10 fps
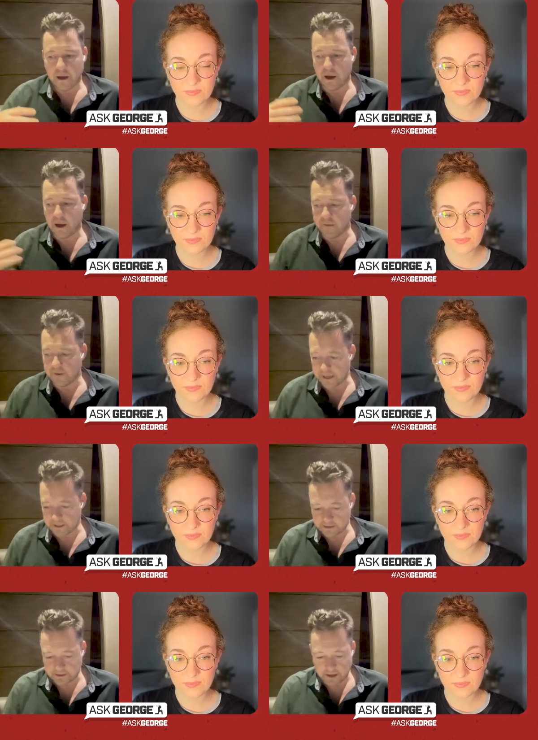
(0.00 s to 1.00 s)
Speaker 1: uh,
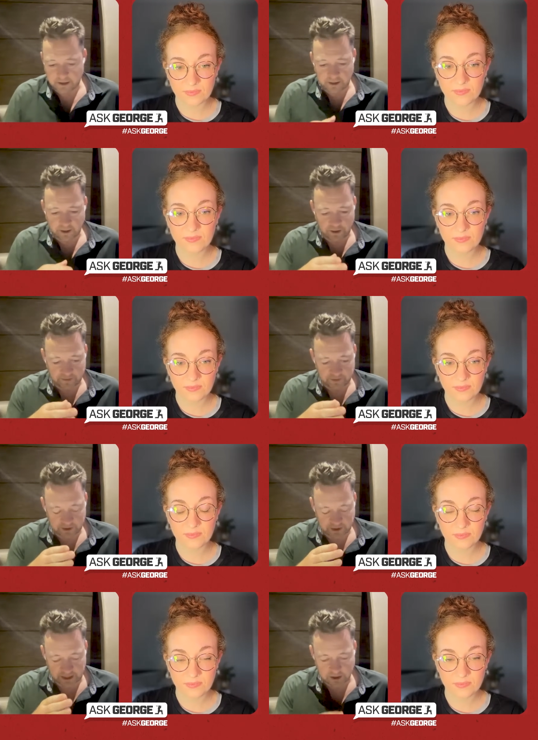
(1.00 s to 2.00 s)
events that I think you have
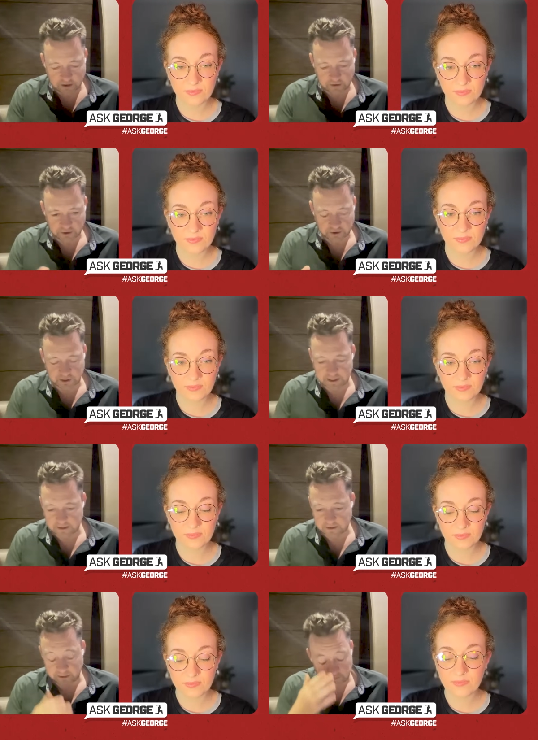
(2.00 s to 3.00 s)
to schedule across the
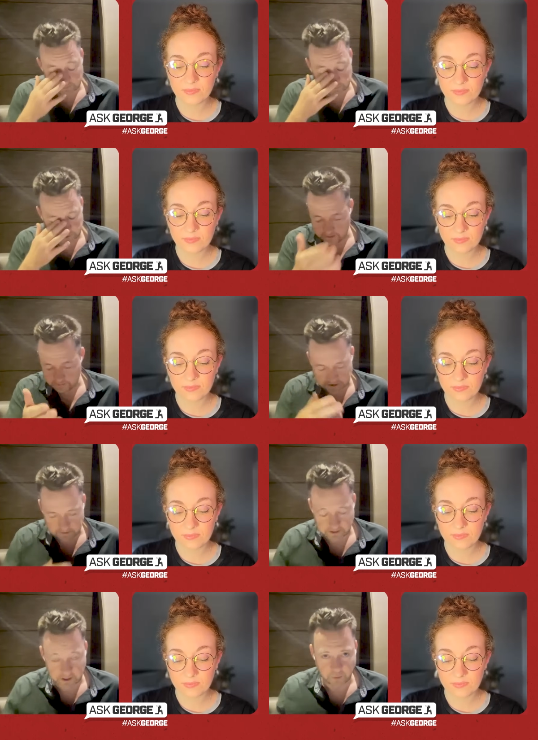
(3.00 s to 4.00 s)
season. So yeah, I
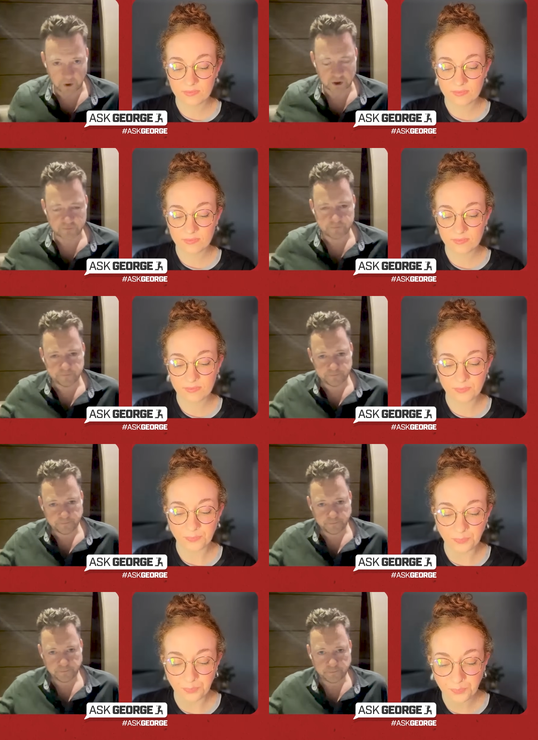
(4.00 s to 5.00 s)
don't think it works.
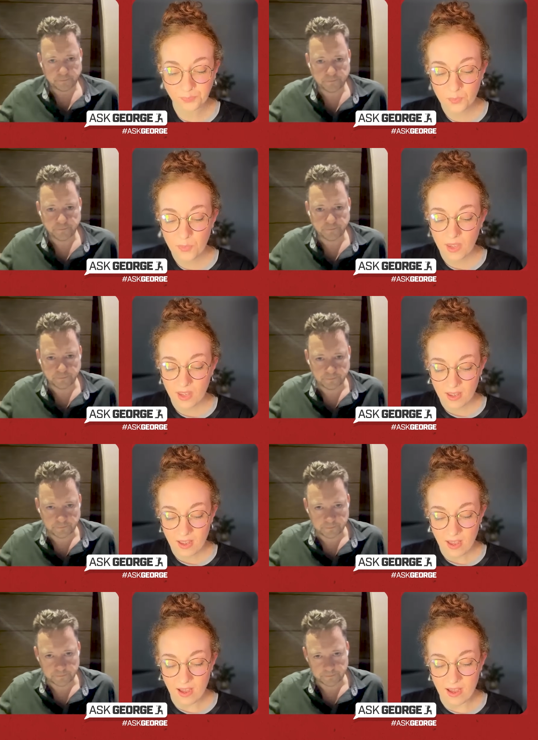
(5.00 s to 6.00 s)
Speaker 2: Mm.
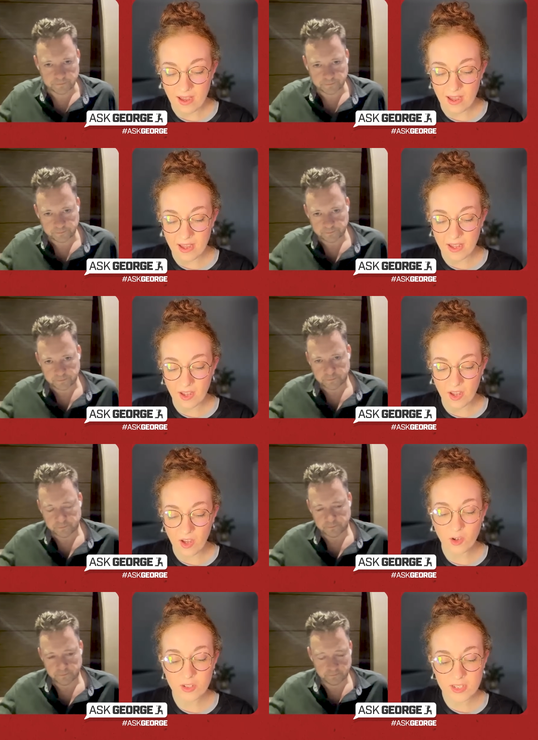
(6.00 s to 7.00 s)
Uh,
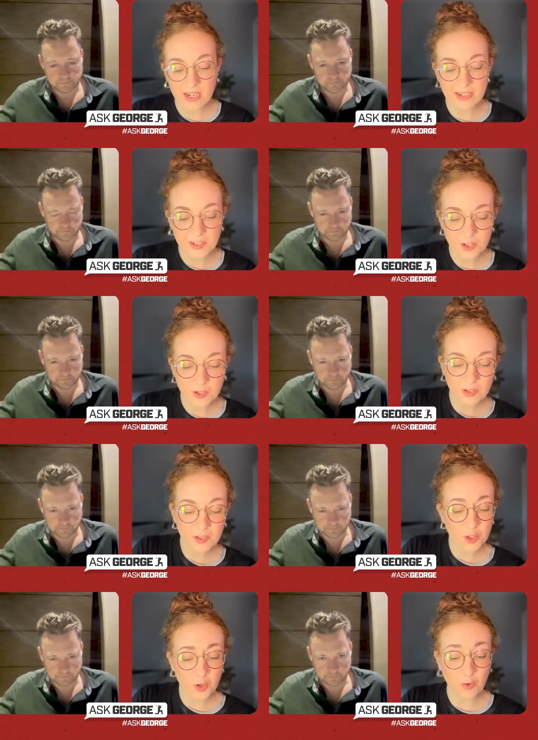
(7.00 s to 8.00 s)
Occidental
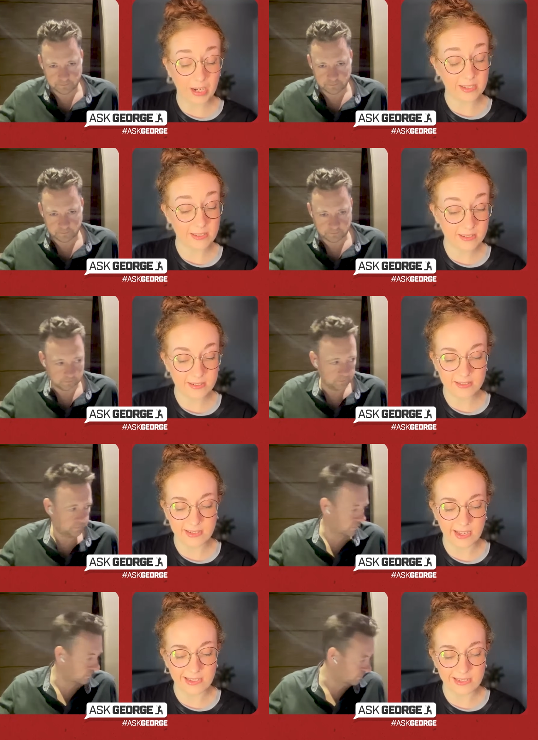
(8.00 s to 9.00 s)
Tourist
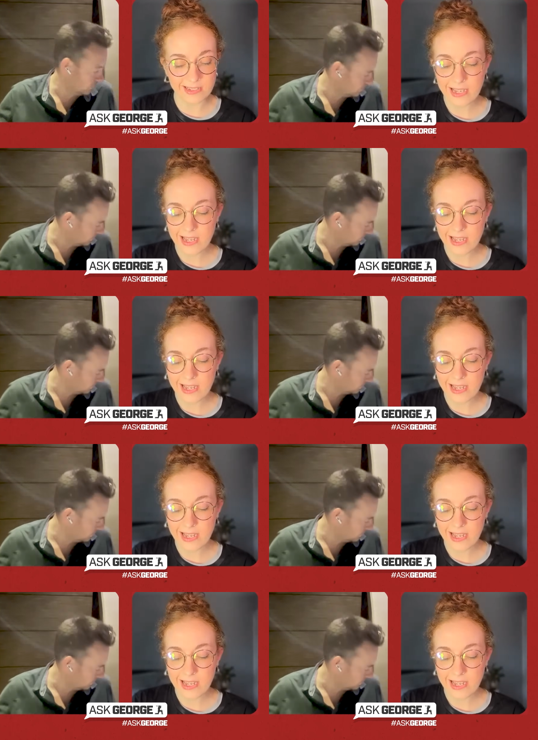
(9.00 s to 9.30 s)
says,